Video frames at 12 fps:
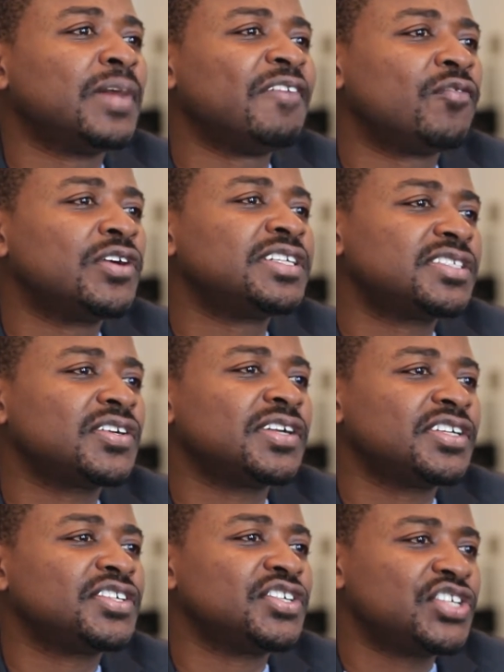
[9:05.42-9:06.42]
my voice
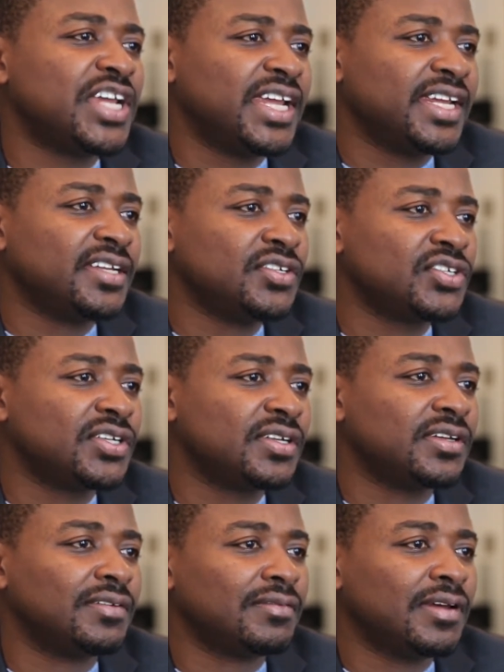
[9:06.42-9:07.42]
started to change.
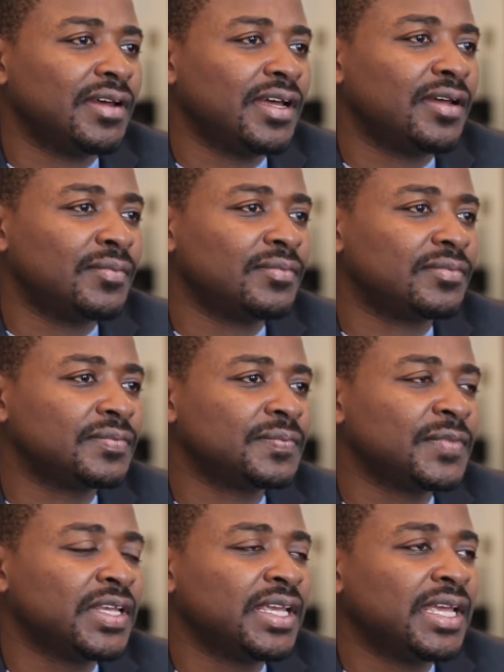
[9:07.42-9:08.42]
Um,
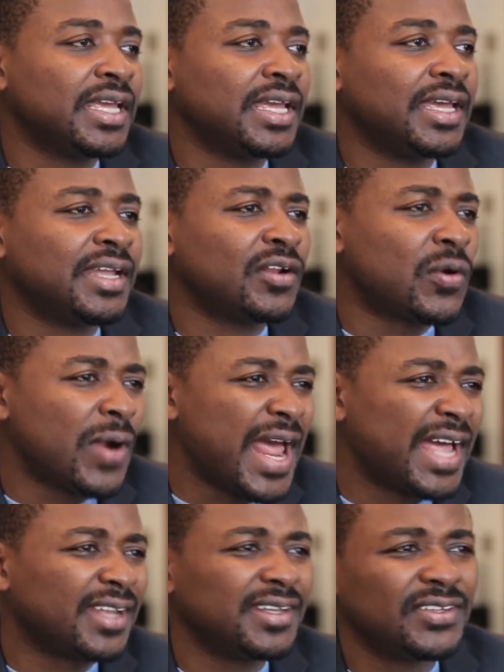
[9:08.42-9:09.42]
and
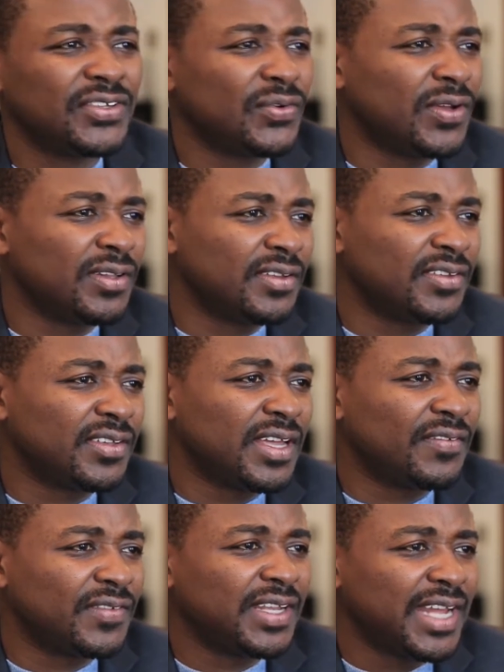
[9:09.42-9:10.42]
crack and do all the
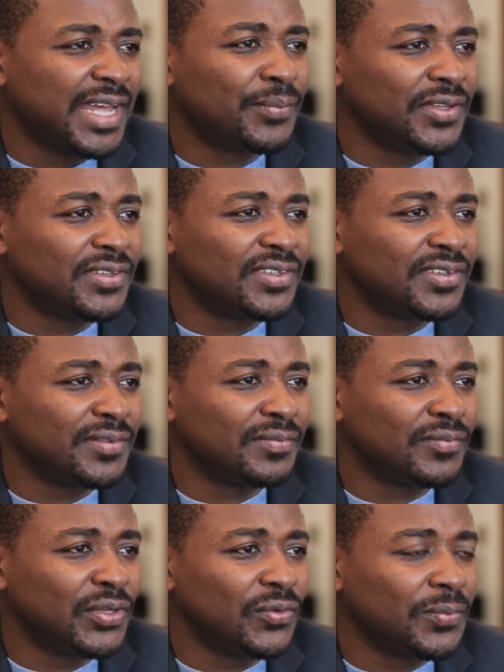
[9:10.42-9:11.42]
stuff that happens
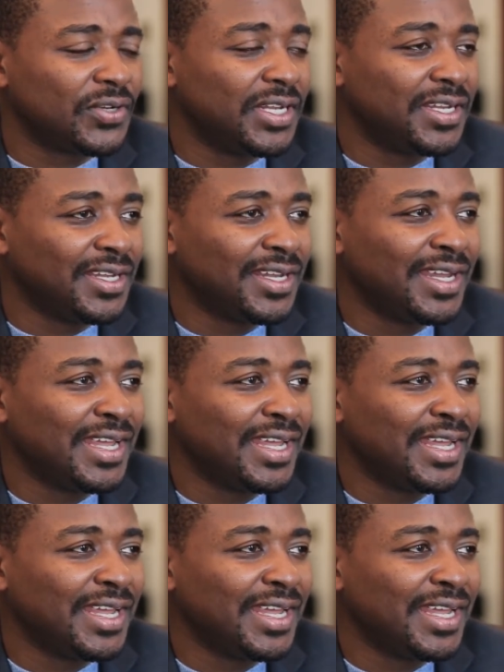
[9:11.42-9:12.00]
in puberty.